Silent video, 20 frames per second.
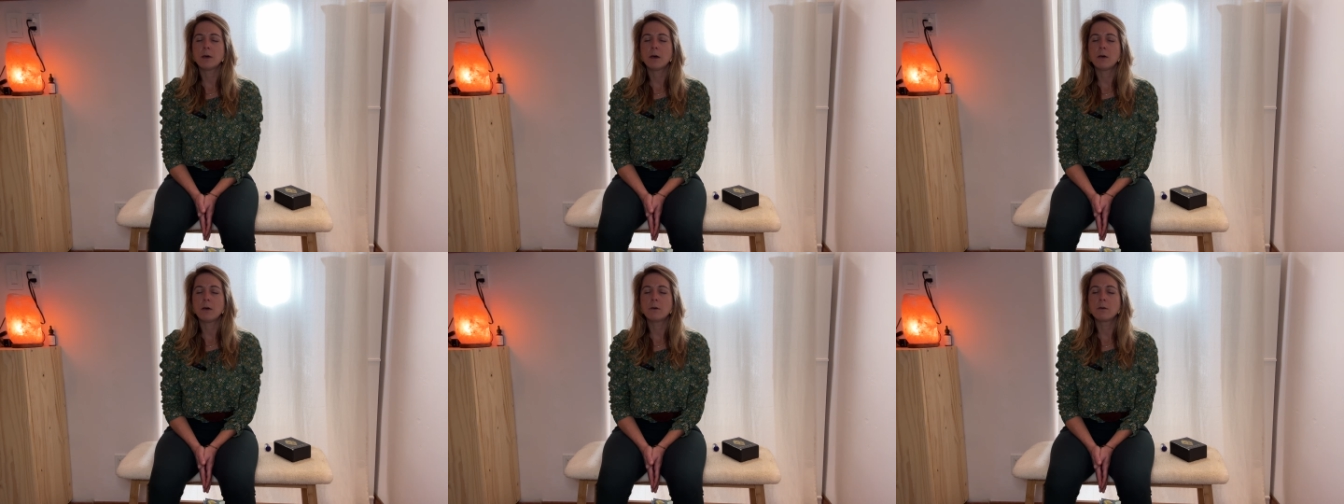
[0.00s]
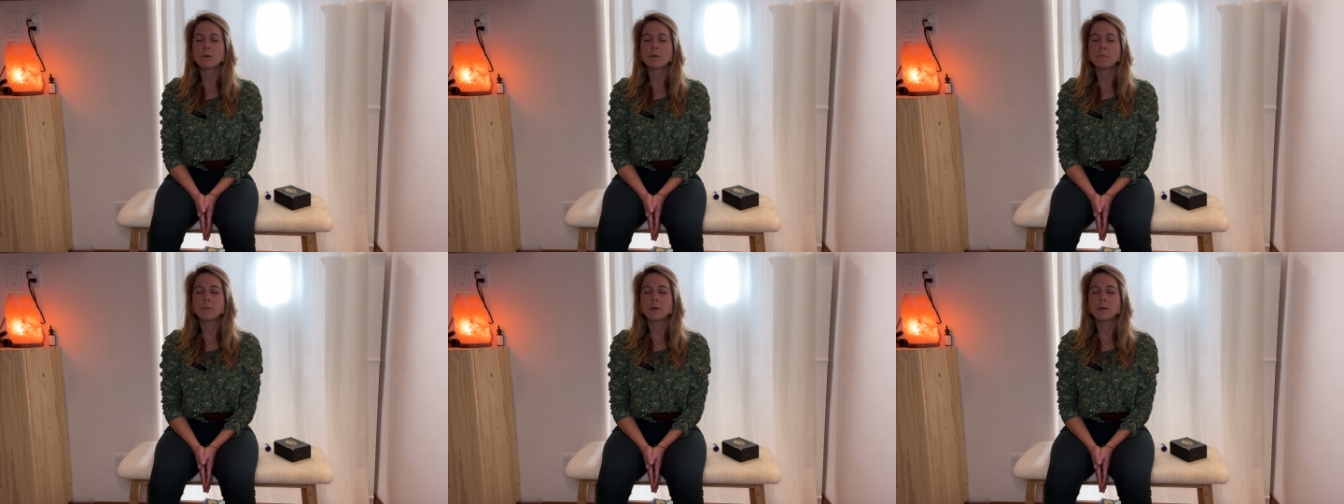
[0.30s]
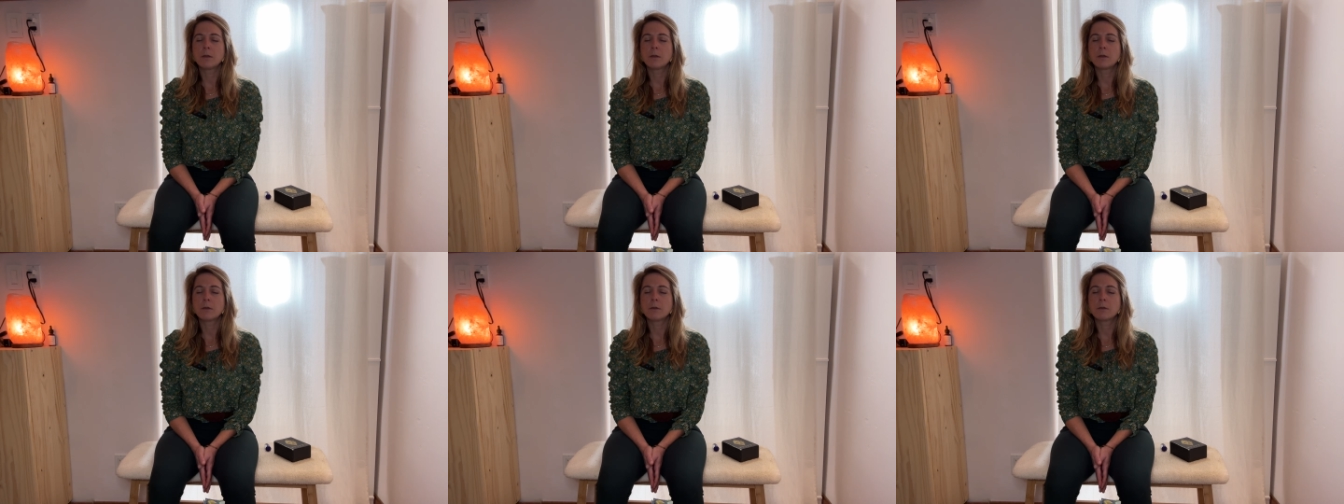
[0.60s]

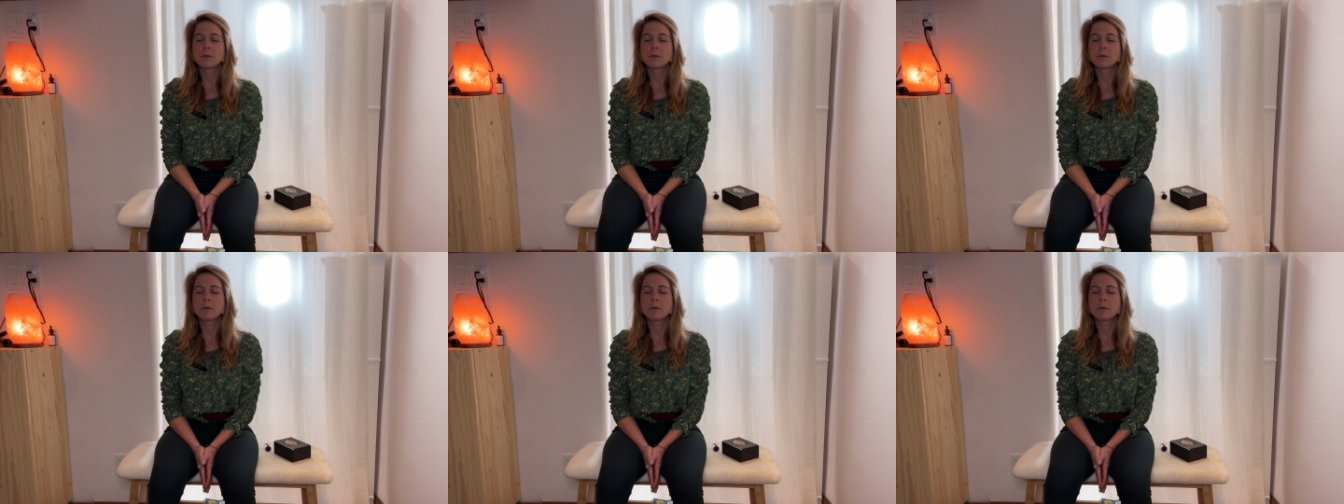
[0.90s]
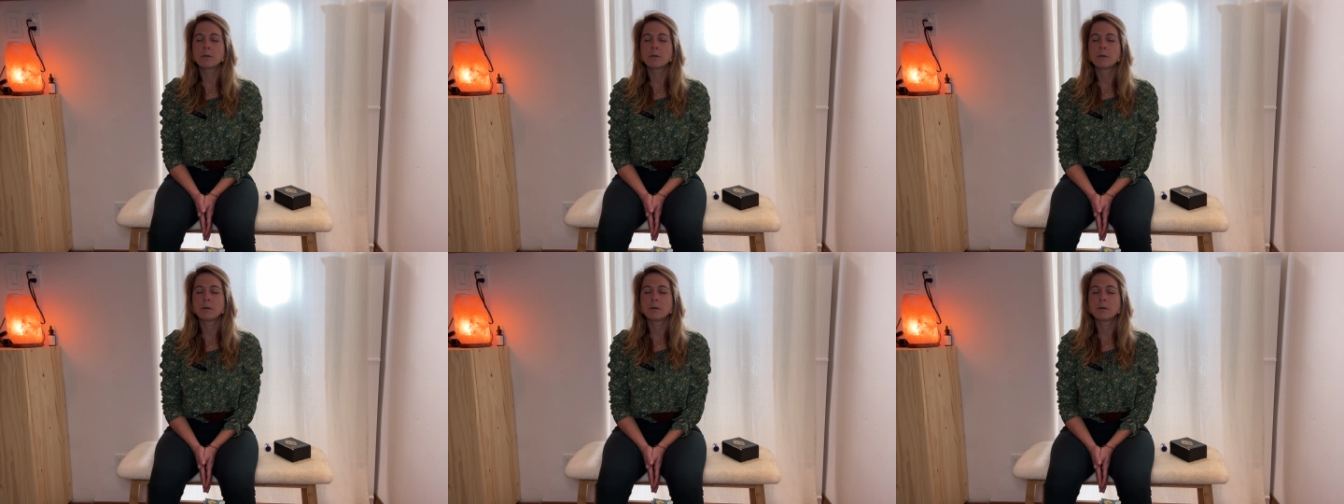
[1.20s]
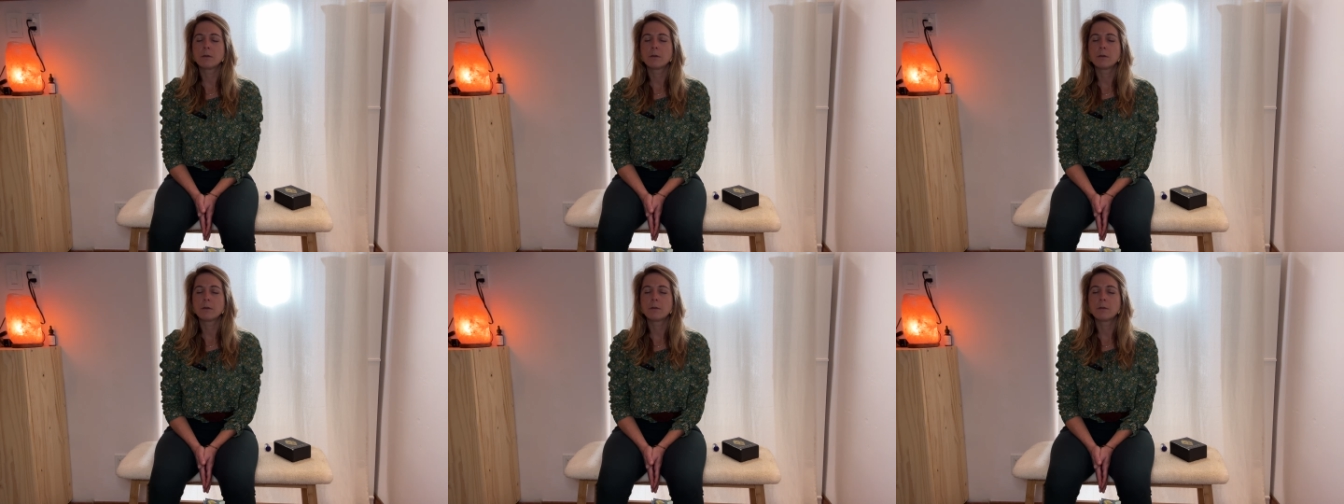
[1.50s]
alchemy
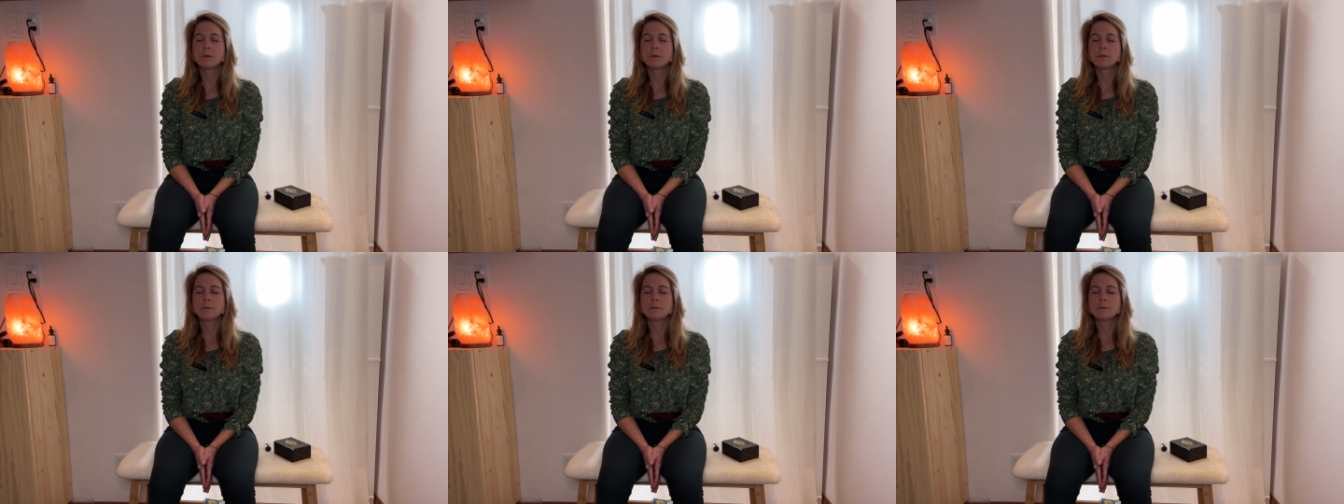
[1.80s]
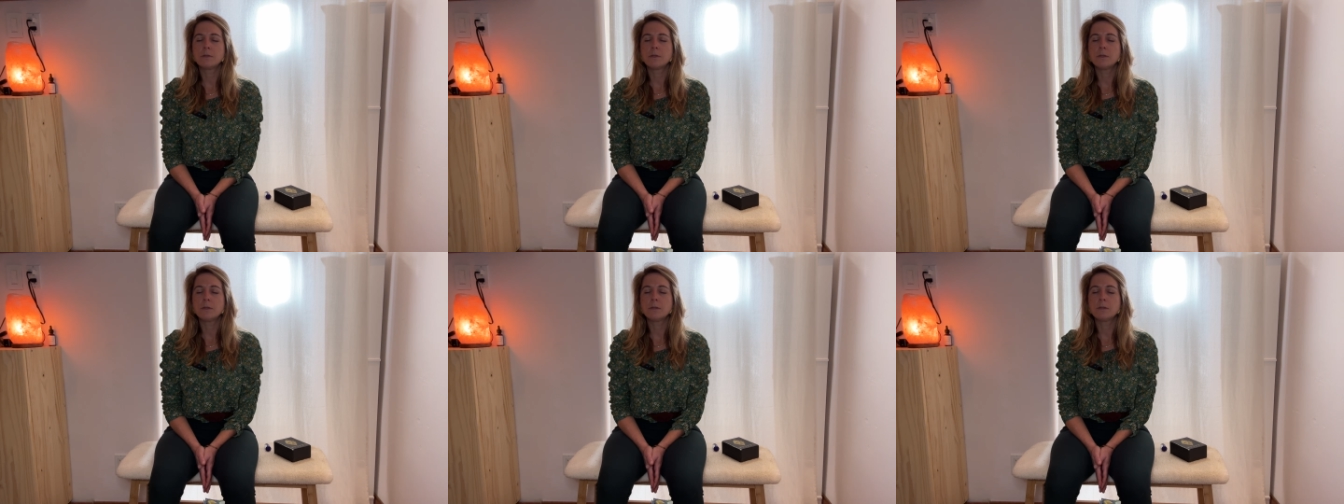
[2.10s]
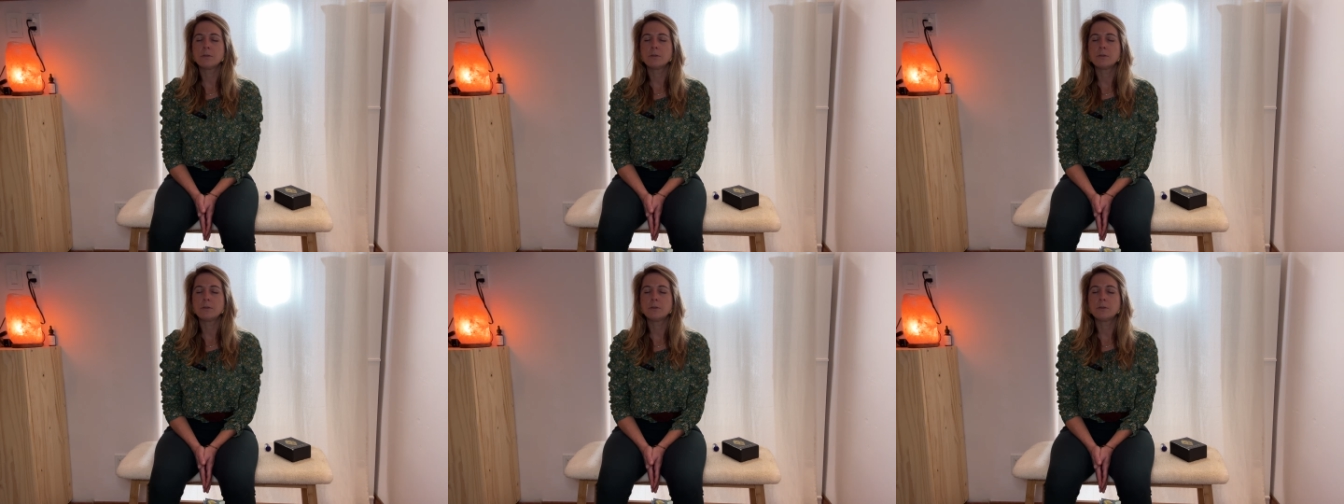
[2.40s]
that is
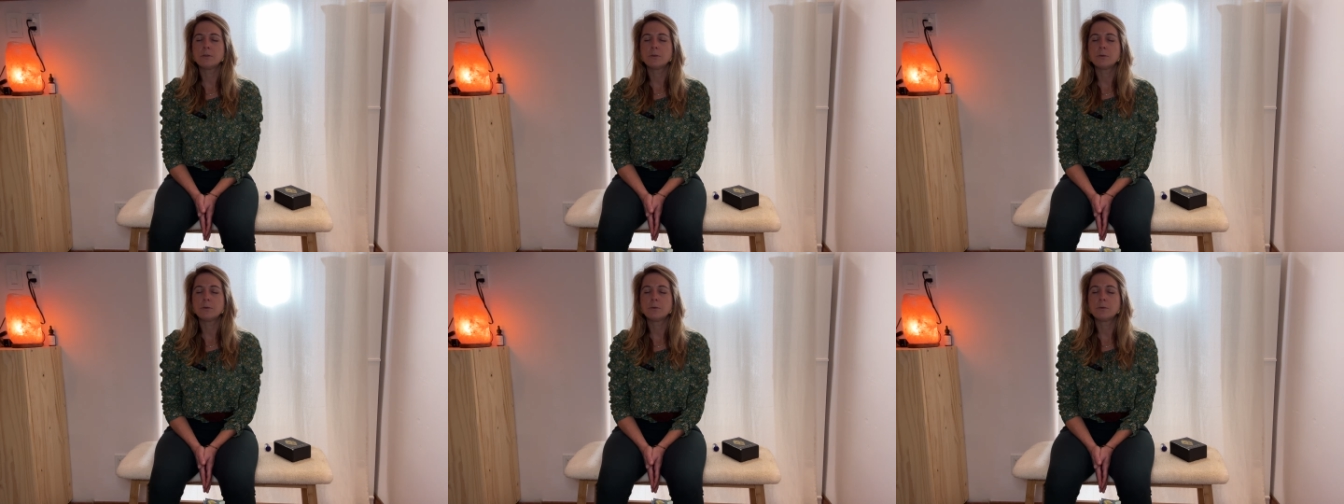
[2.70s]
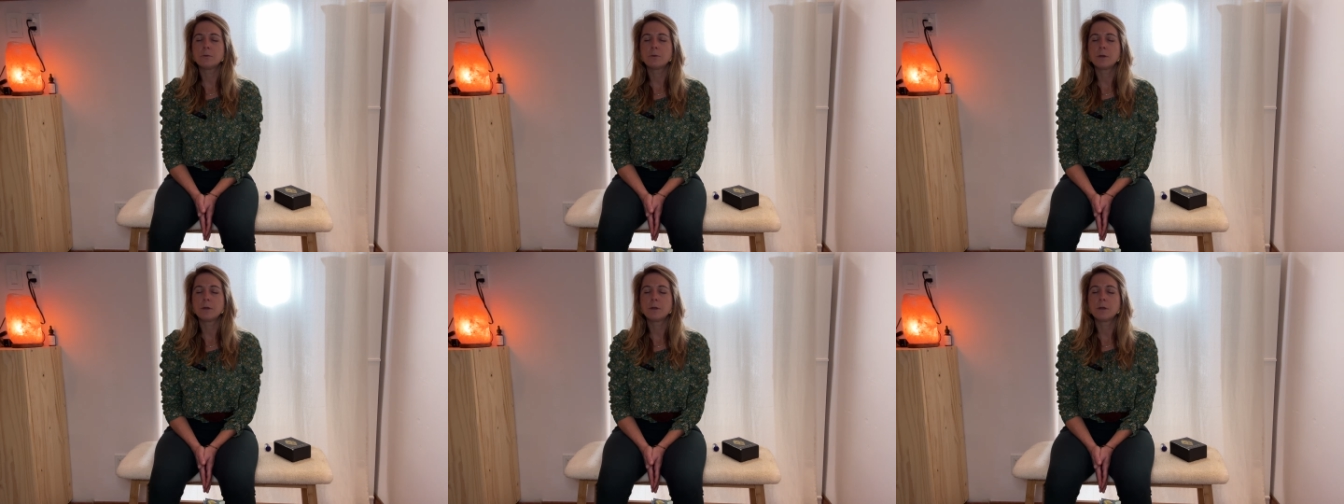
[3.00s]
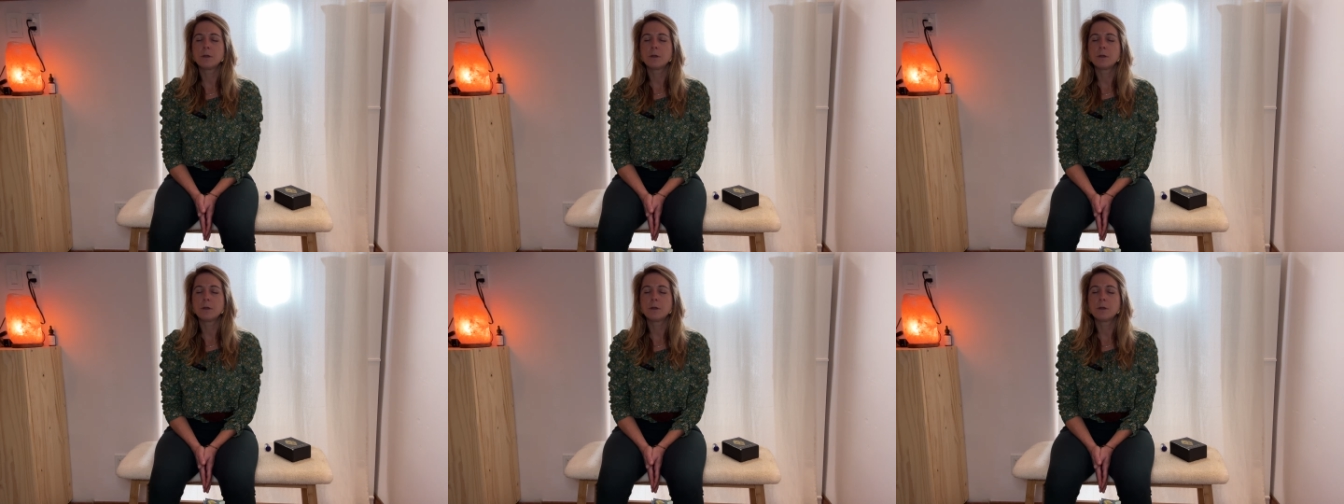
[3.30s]
needed to